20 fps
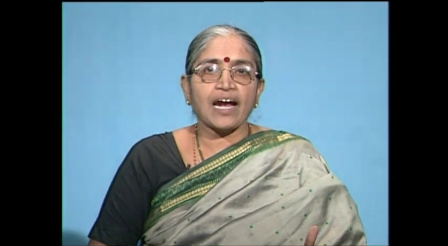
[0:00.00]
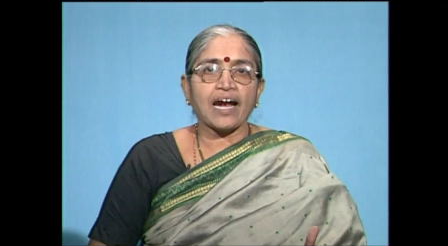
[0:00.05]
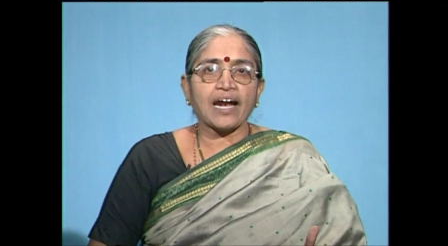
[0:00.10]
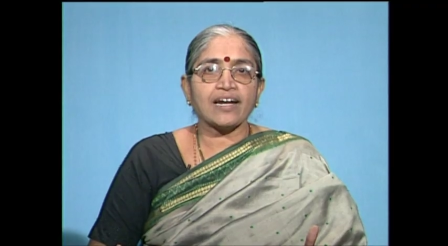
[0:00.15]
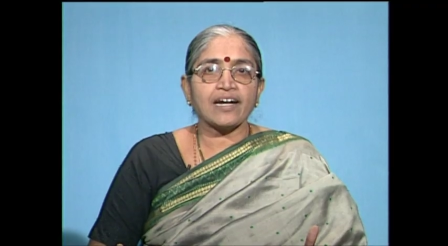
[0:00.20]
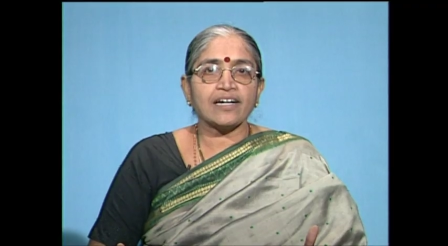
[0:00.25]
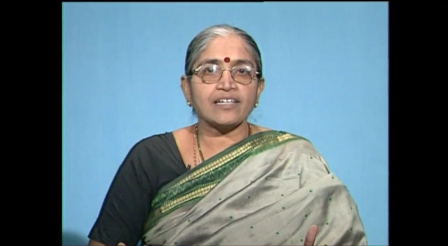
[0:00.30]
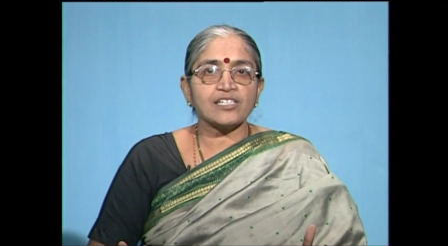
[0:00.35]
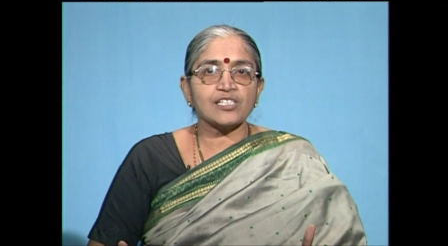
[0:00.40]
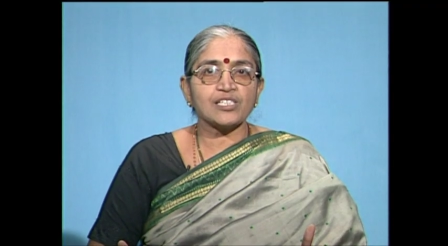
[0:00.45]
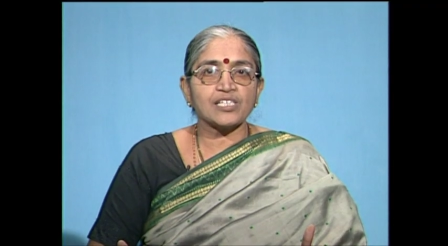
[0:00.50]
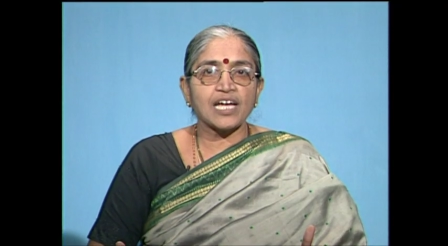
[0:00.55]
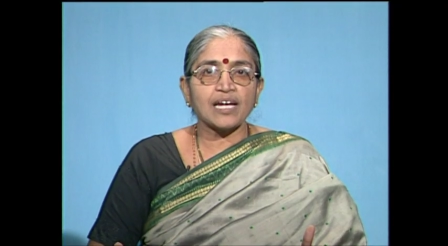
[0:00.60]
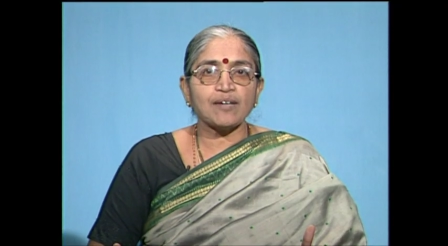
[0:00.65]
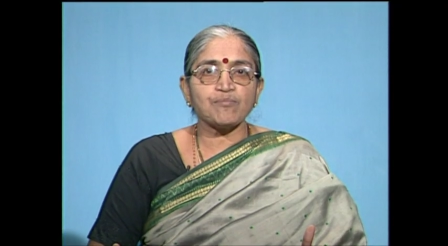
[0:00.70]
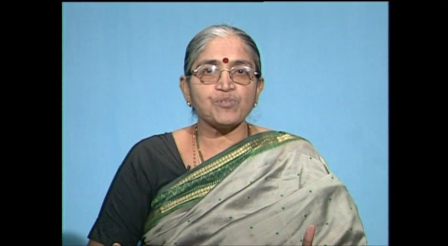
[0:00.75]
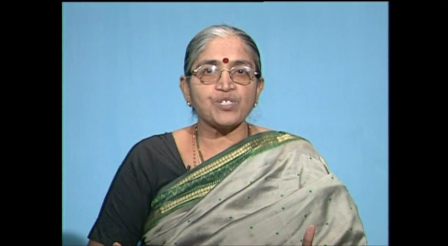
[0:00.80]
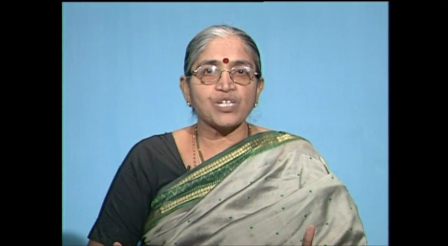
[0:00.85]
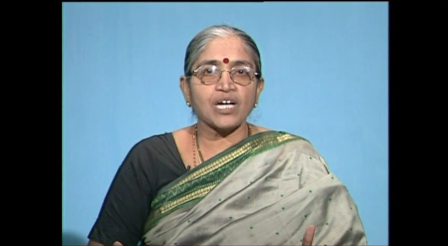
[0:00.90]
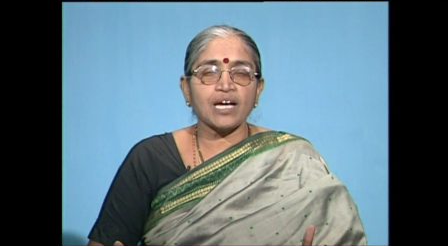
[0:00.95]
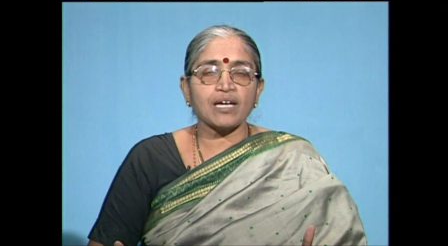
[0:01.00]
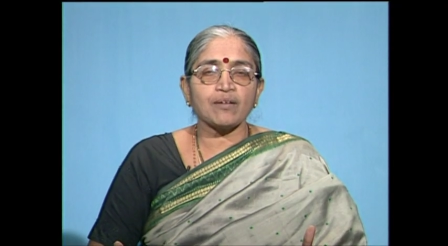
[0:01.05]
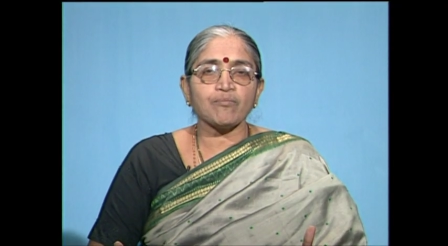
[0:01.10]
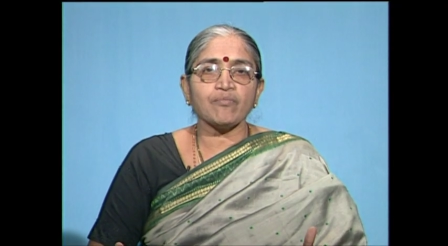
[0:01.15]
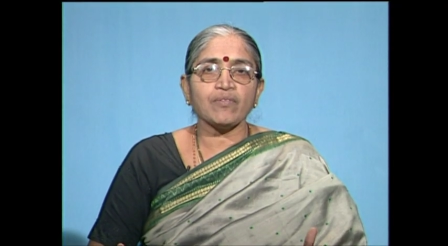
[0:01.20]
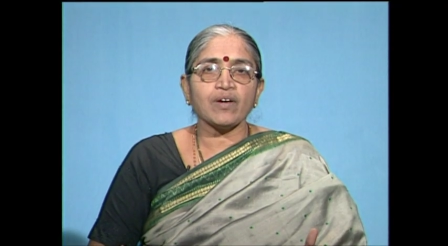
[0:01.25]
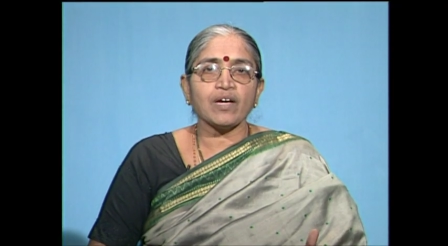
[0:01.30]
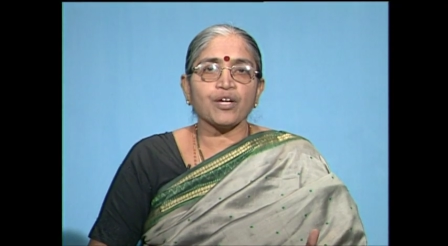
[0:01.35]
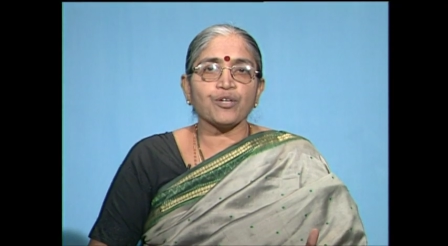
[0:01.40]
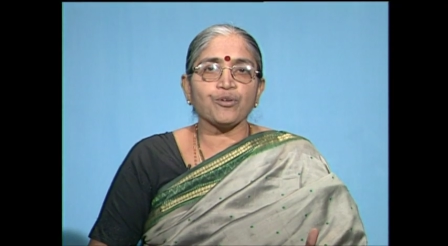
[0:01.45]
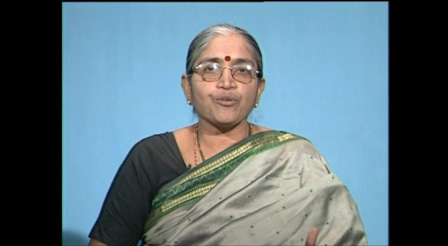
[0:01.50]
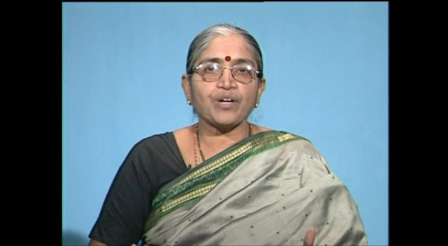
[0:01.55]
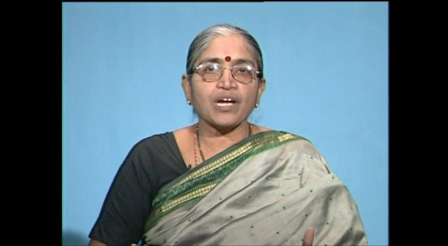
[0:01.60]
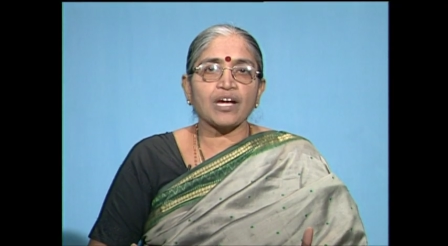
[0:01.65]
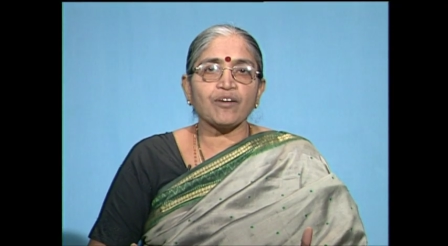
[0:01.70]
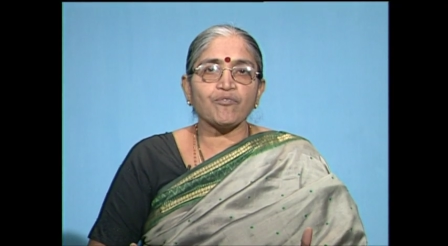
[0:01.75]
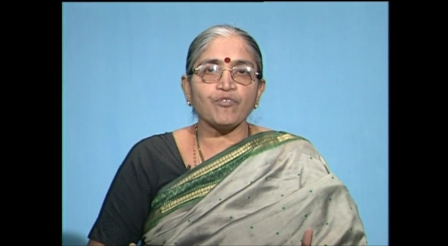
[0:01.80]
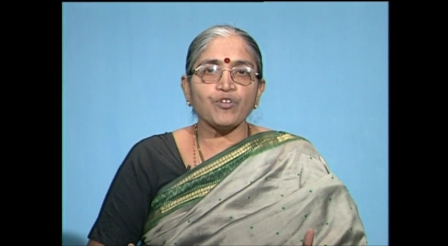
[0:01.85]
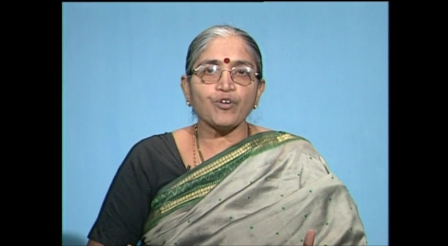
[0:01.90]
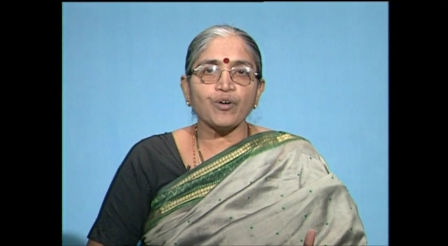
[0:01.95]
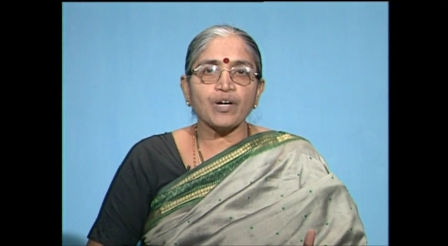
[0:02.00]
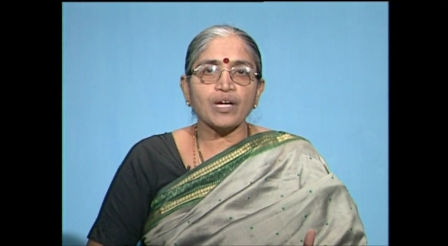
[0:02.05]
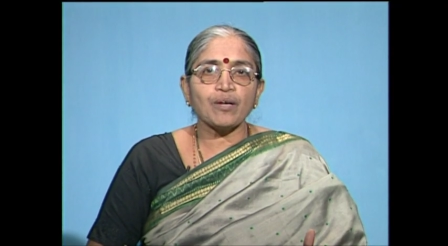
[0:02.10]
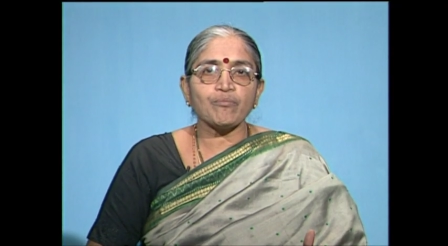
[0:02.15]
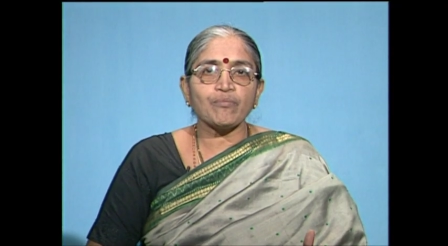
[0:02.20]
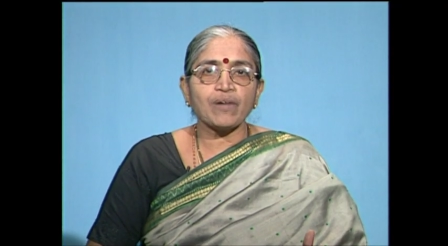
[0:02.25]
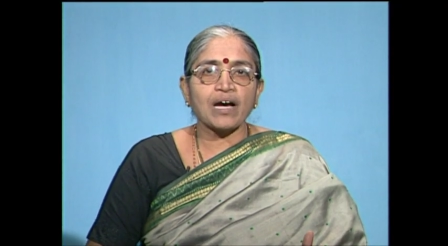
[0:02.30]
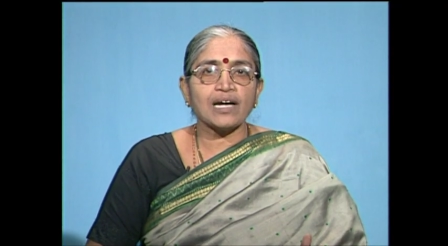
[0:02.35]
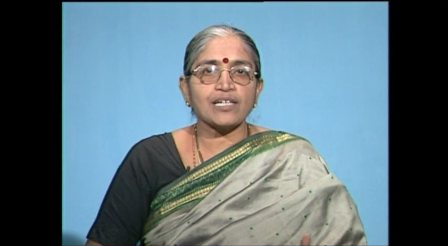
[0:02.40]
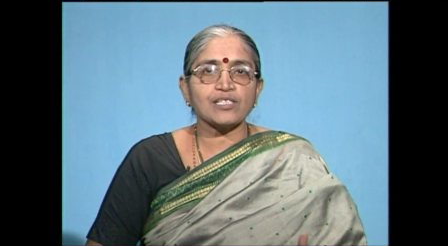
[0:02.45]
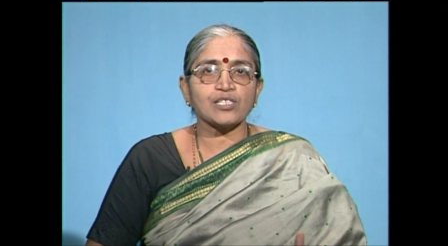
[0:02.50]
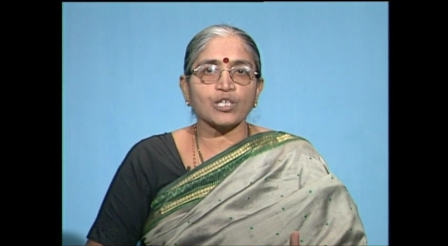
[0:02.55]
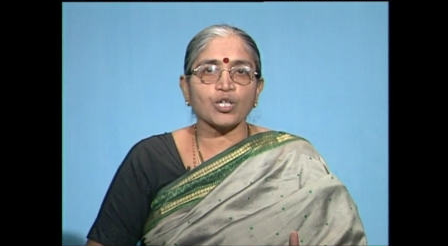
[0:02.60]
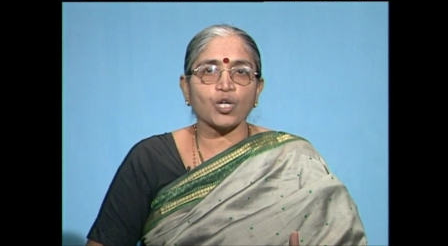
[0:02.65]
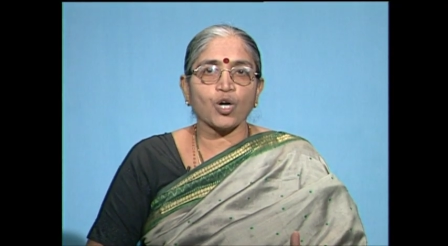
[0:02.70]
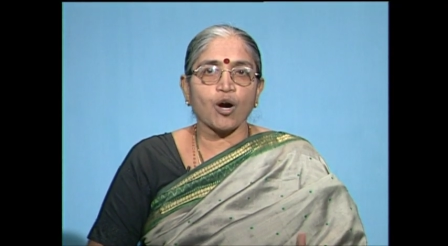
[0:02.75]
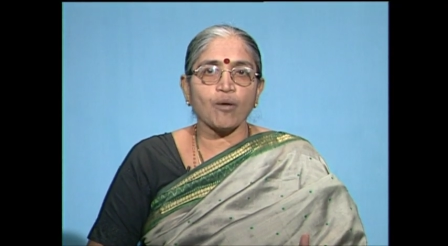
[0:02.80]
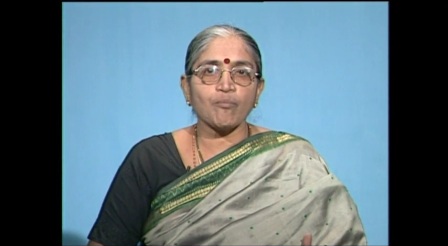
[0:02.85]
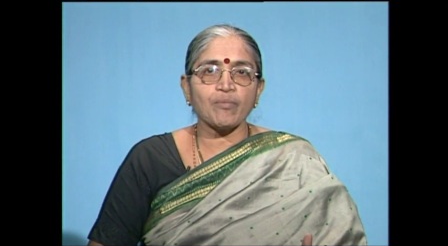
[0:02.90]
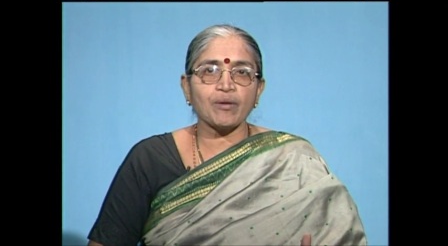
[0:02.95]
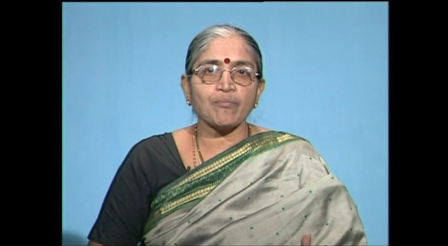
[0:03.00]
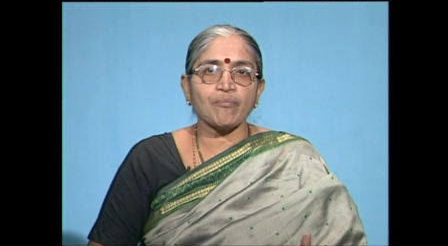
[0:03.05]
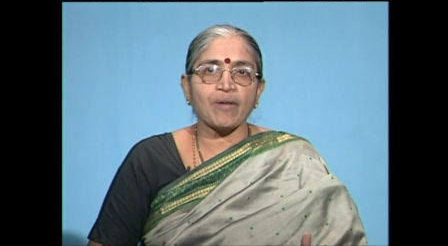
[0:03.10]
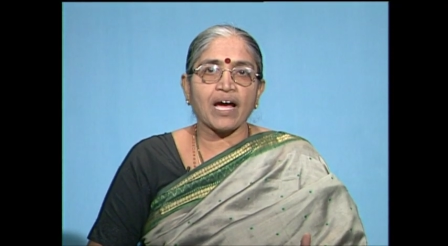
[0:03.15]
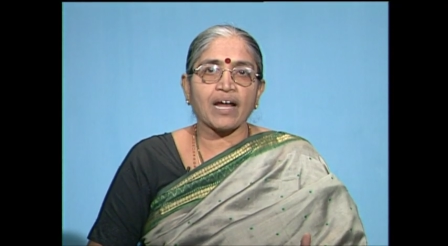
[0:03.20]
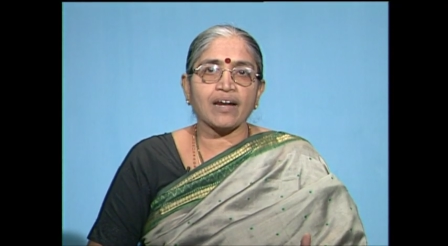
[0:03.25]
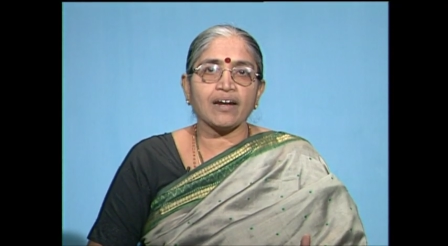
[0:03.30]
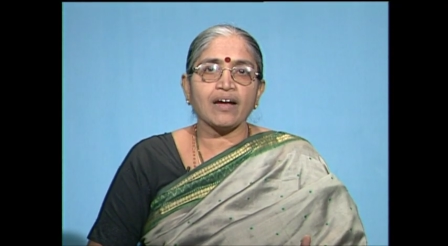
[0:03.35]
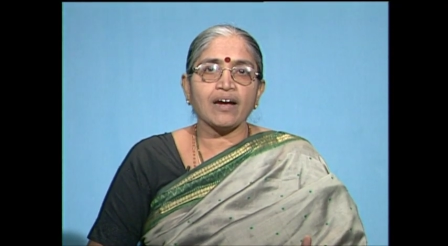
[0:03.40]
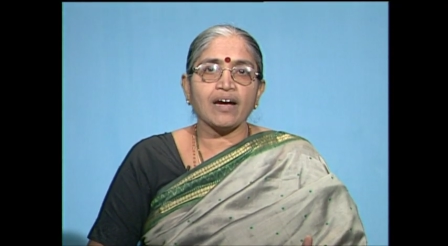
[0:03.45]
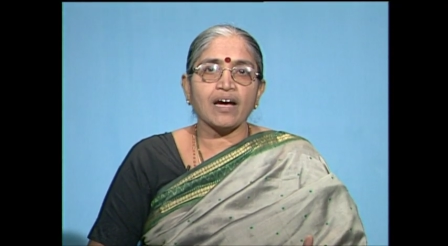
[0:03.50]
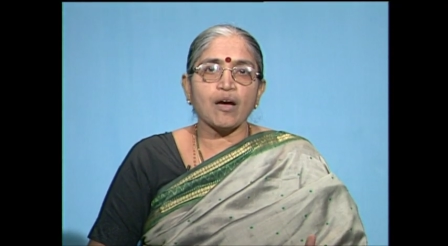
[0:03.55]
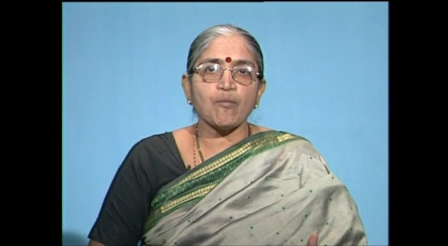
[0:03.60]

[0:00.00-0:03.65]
and at the same time you can view him as a common man,